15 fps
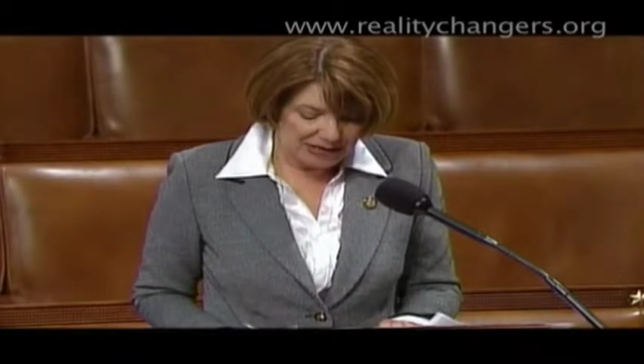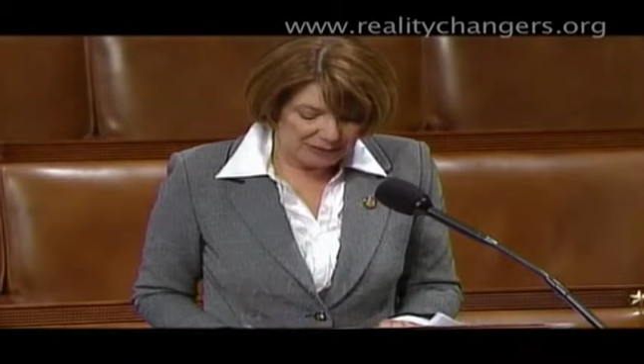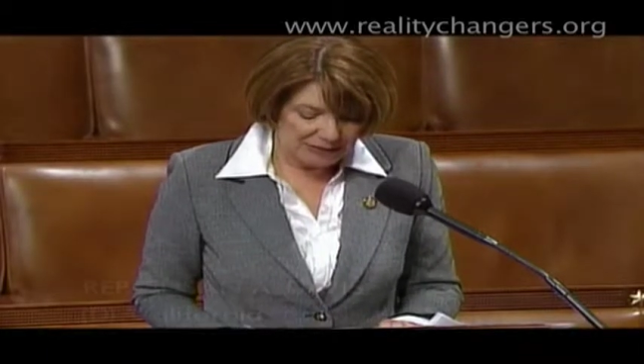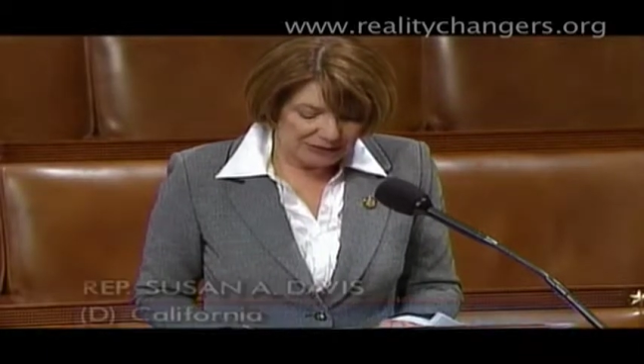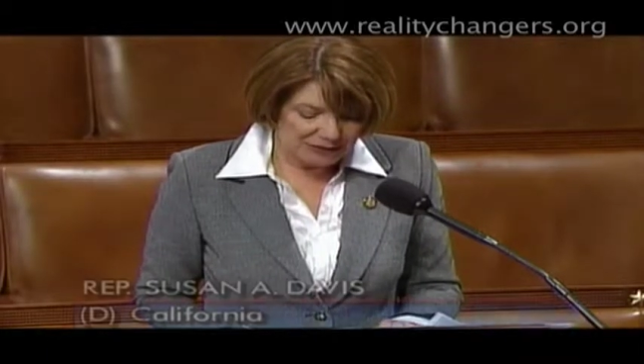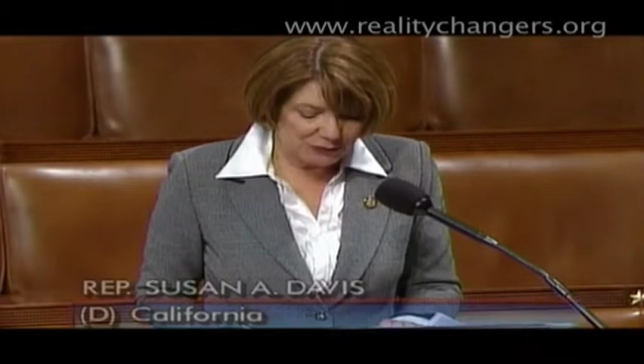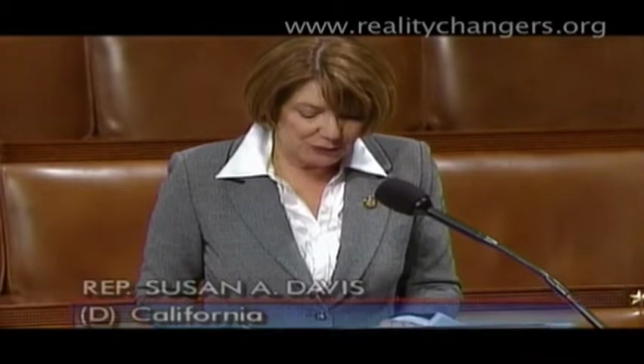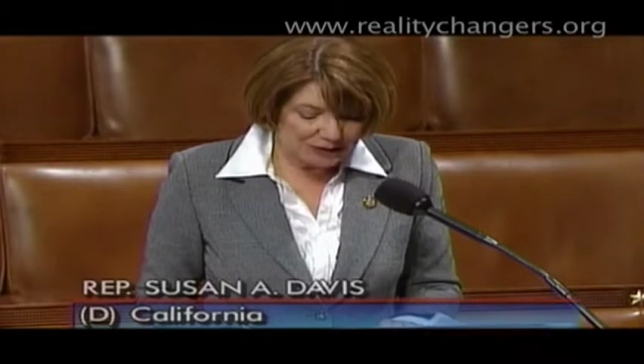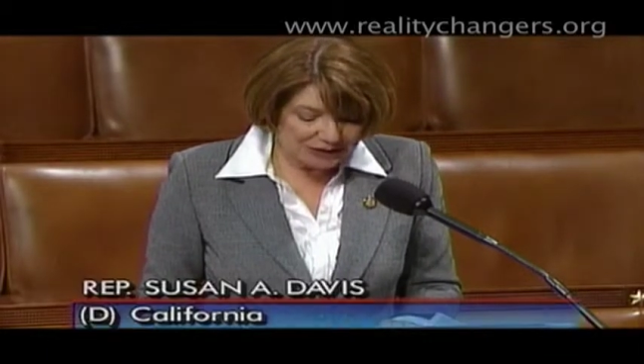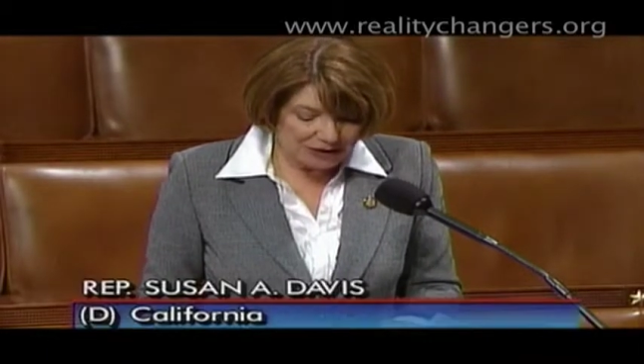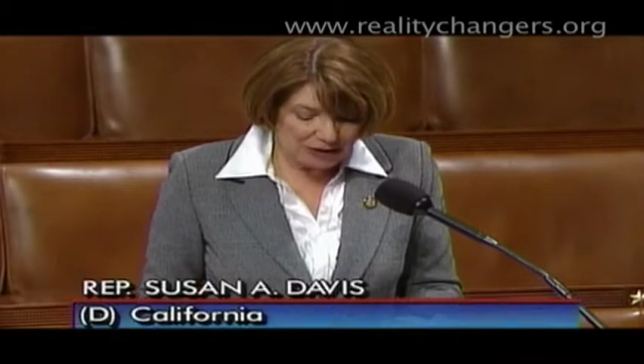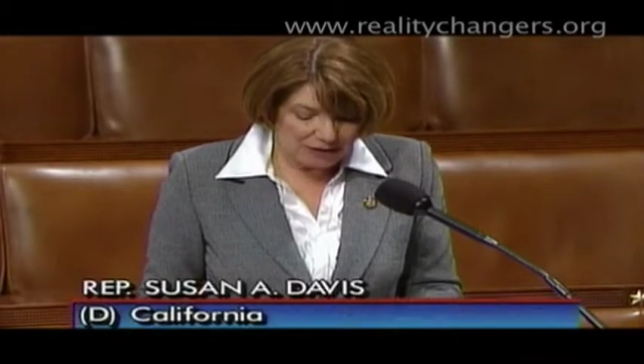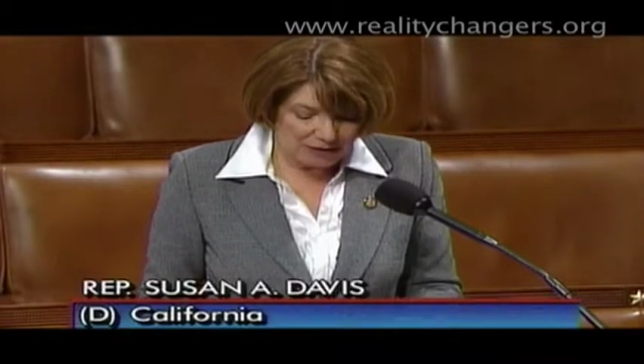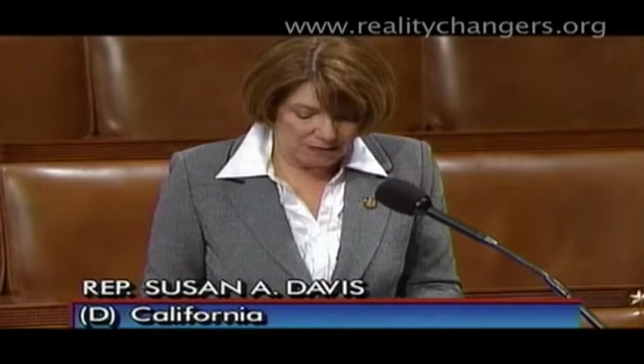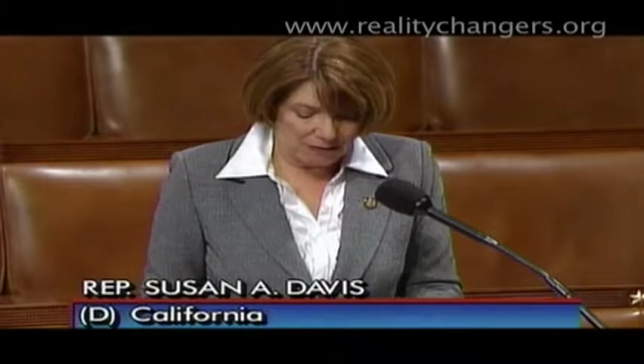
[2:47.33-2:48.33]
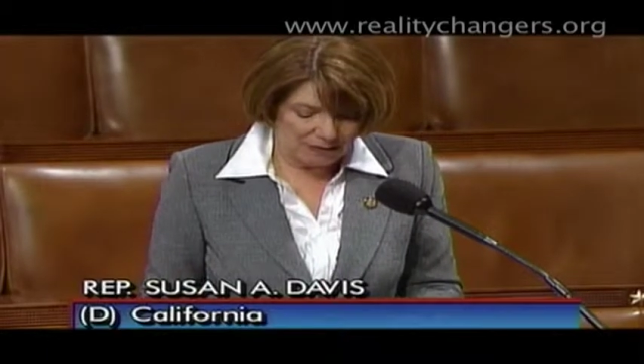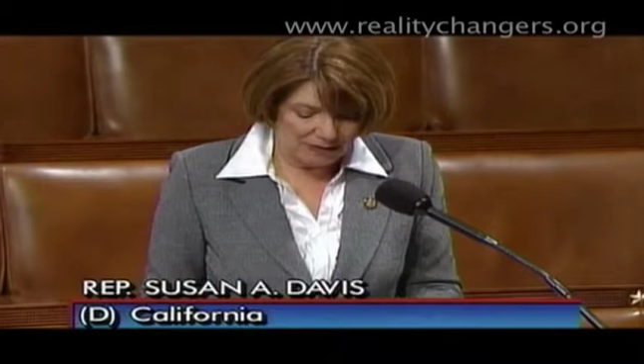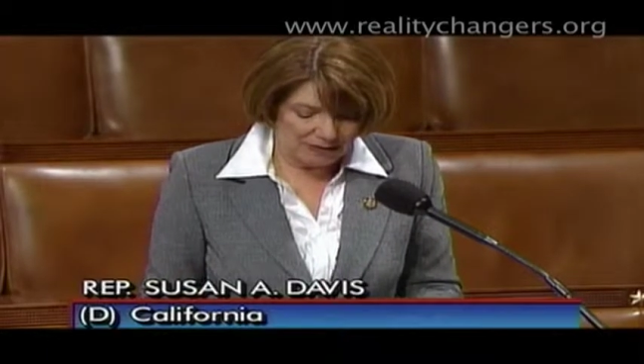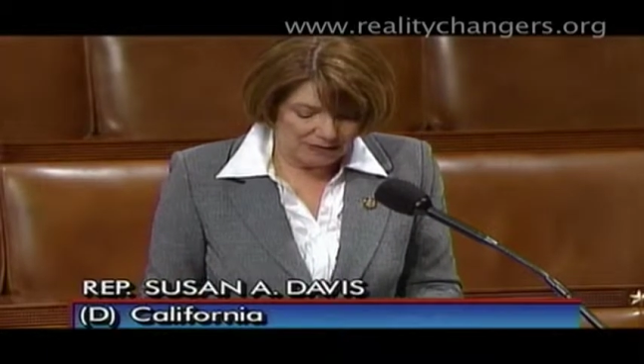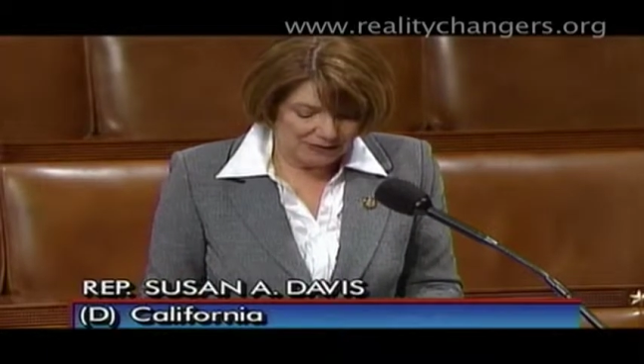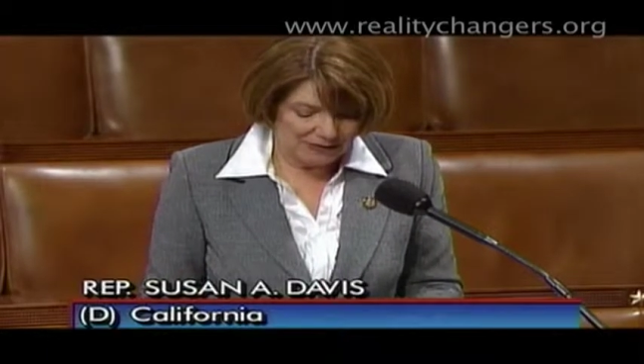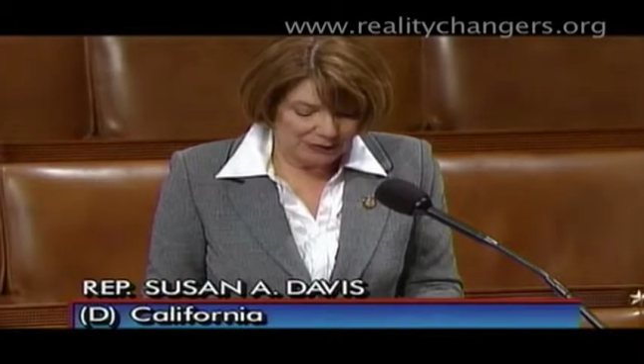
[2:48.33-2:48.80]
because we know
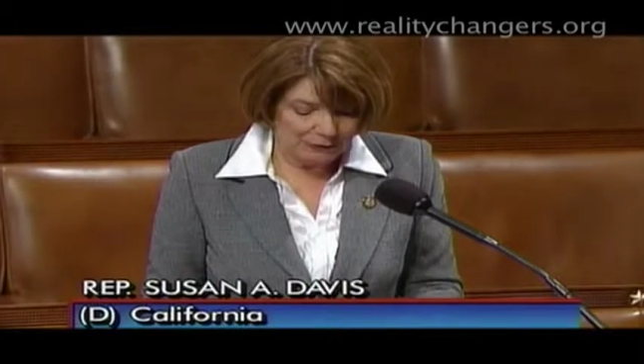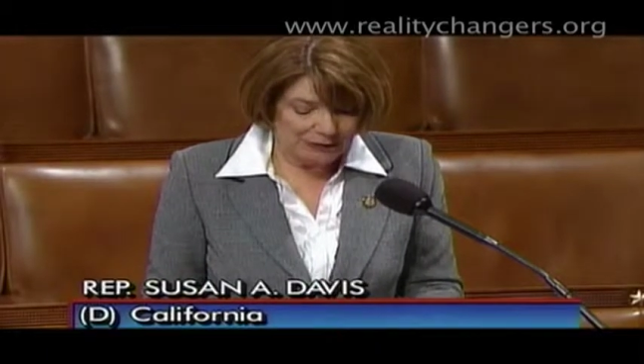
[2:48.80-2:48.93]
that